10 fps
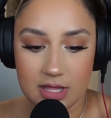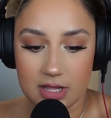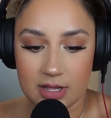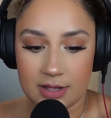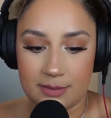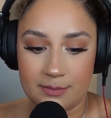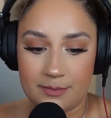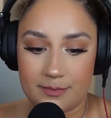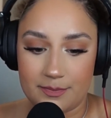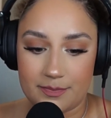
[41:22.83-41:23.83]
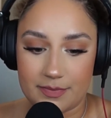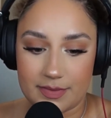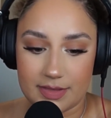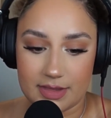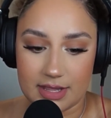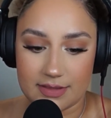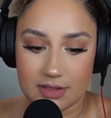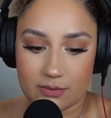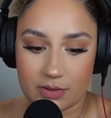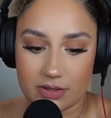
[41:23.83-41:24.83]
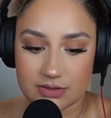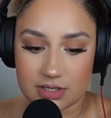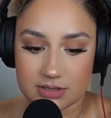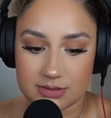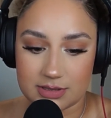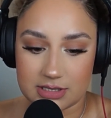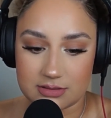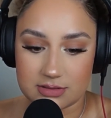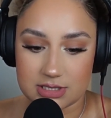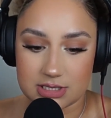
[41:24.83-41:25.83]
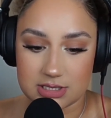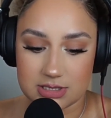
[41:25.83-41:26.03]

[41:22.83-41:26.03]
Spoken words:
And then we talked about